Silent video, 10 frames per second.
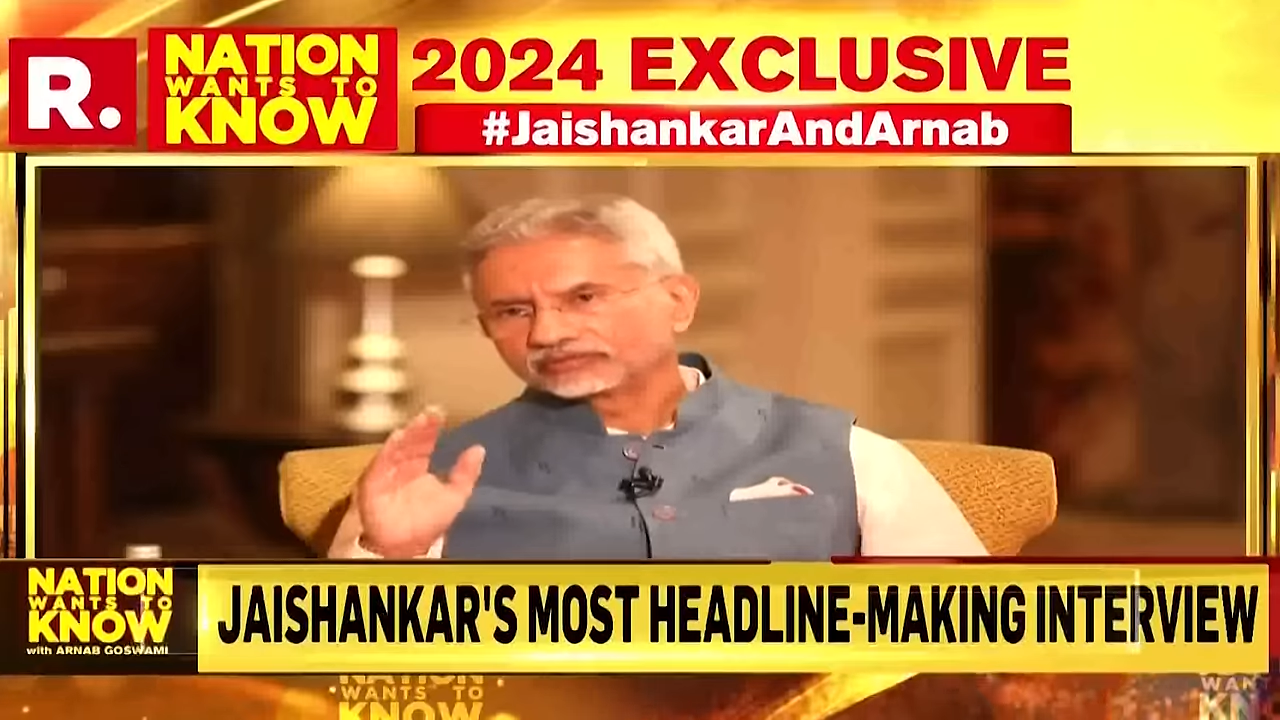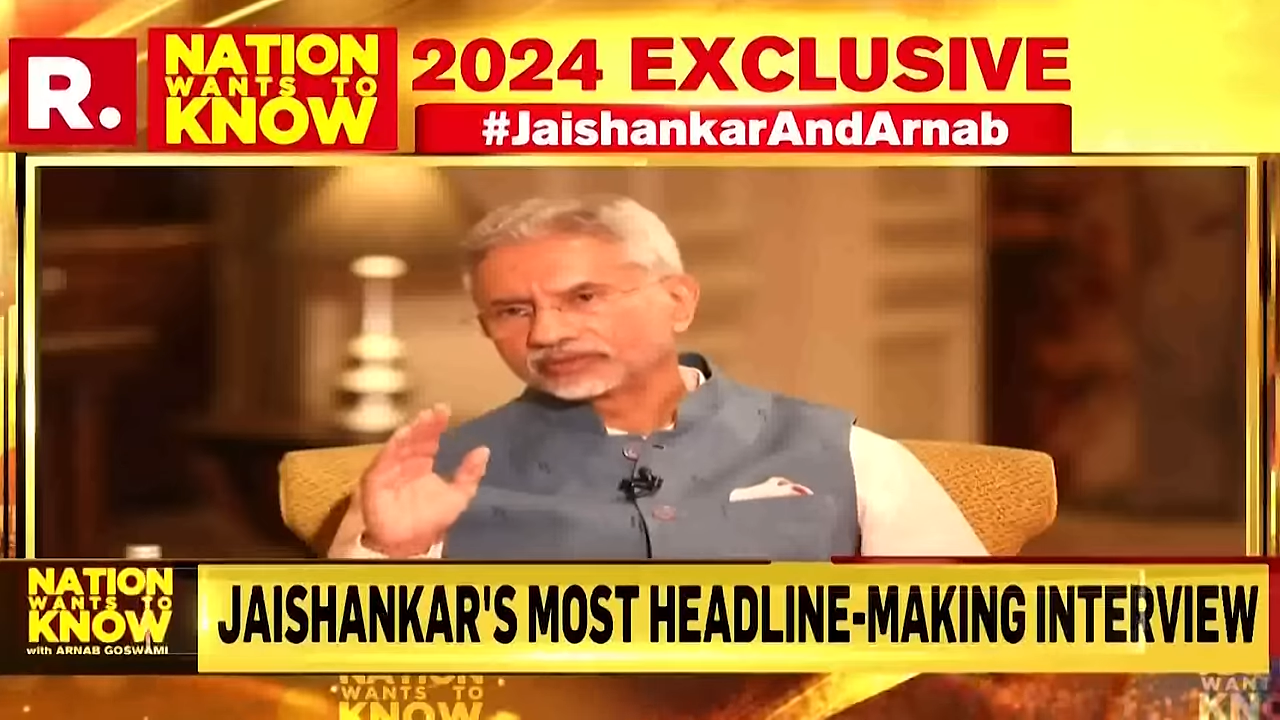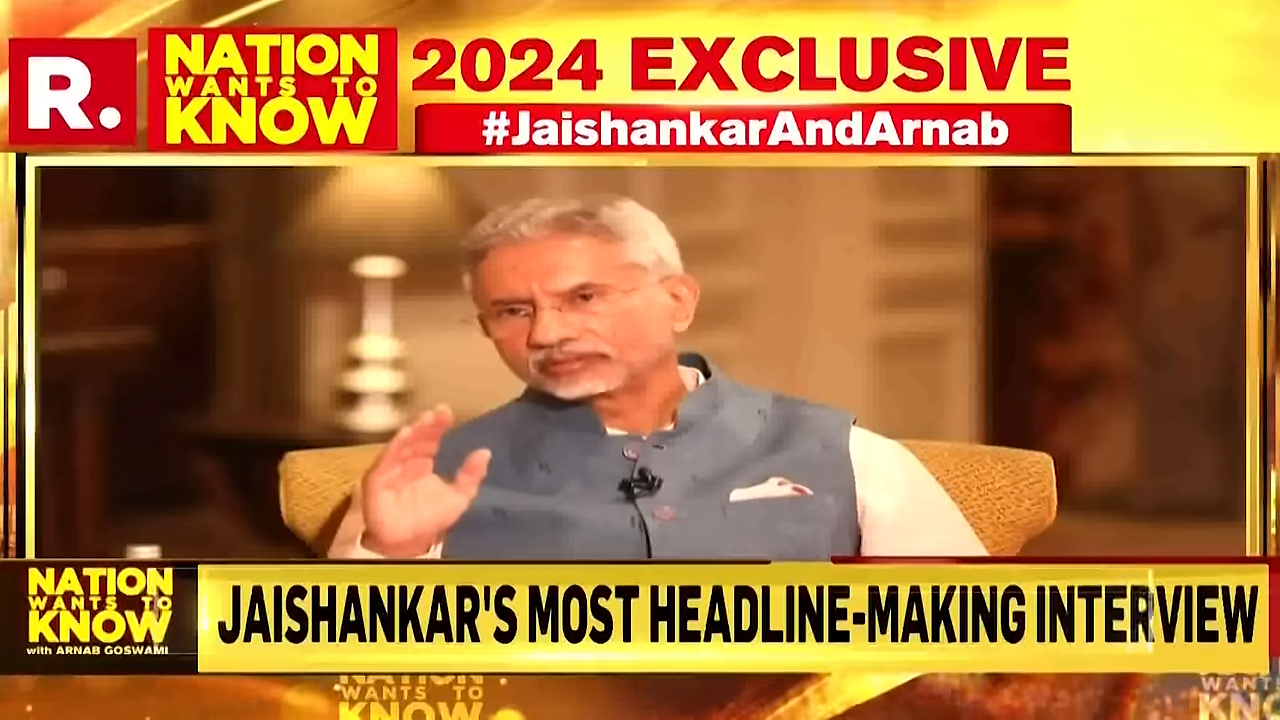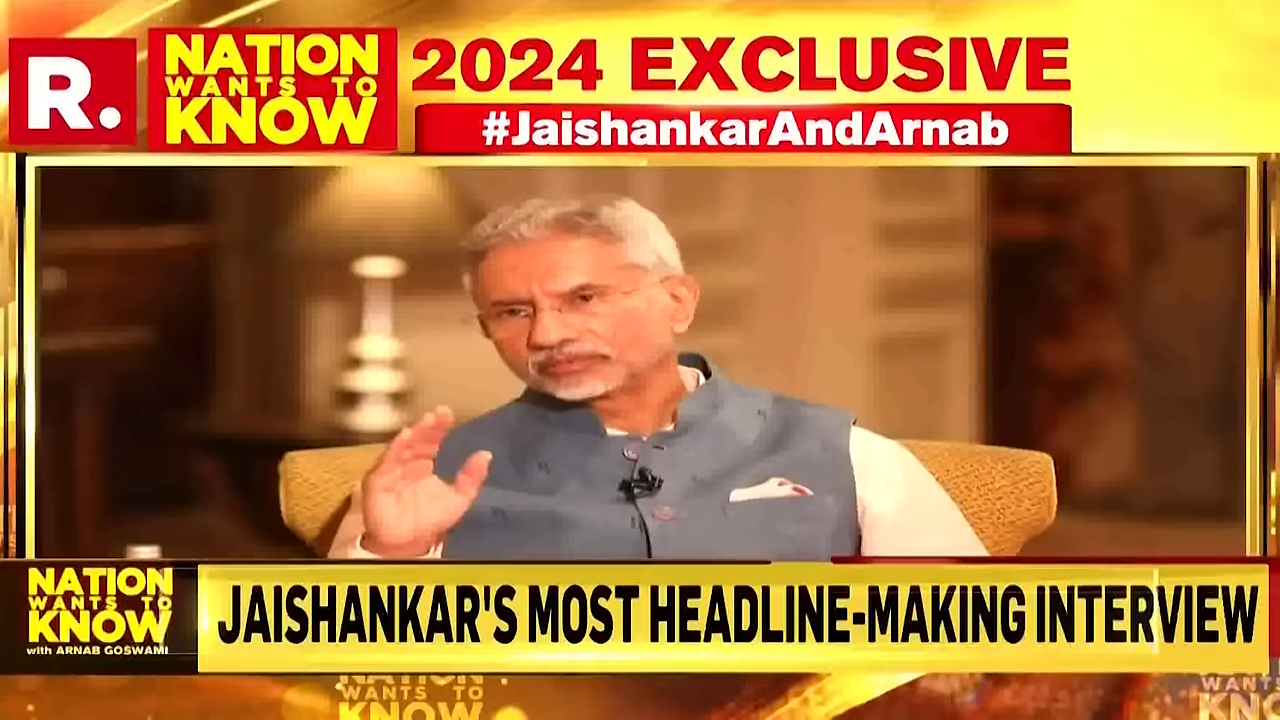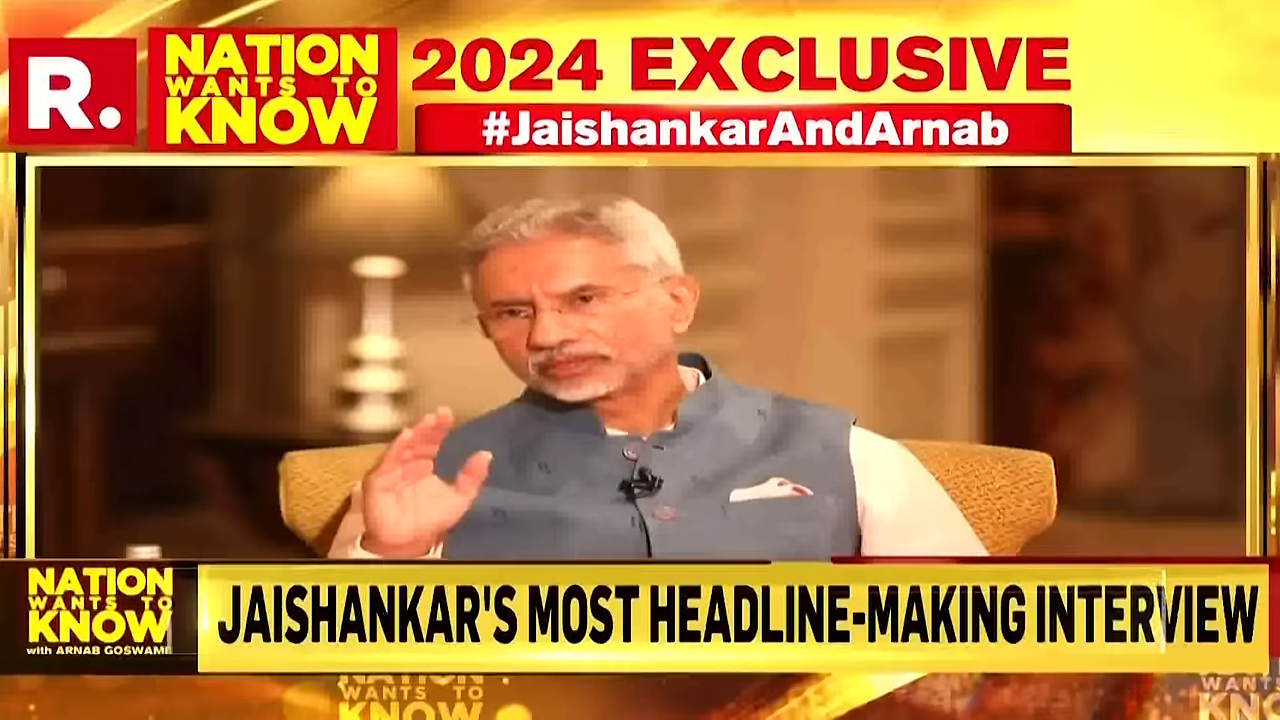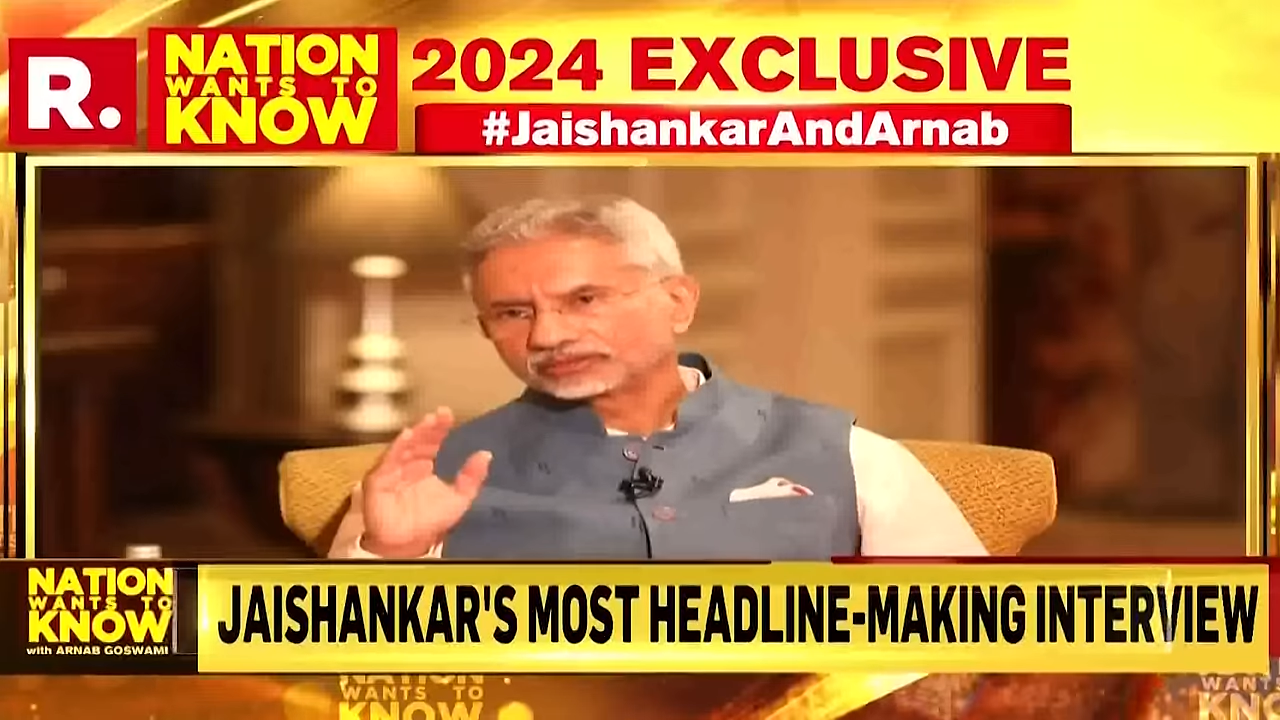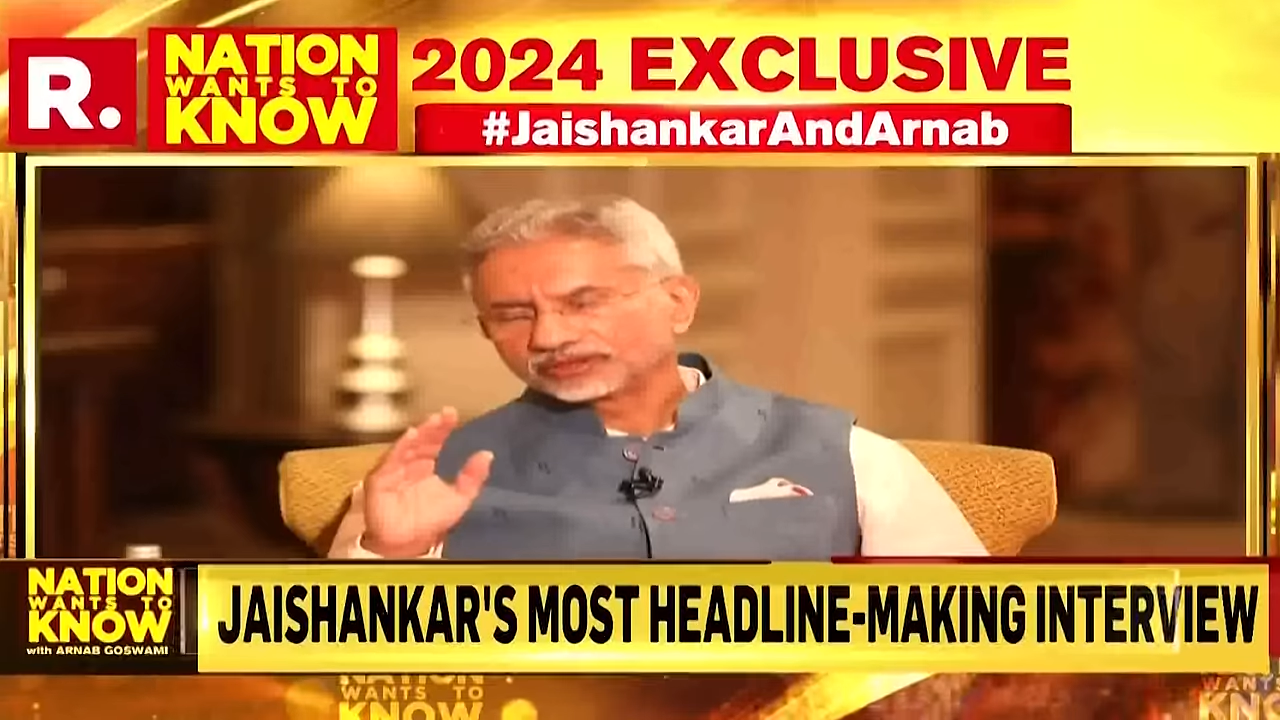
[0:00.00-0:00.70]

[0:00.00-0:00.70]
from a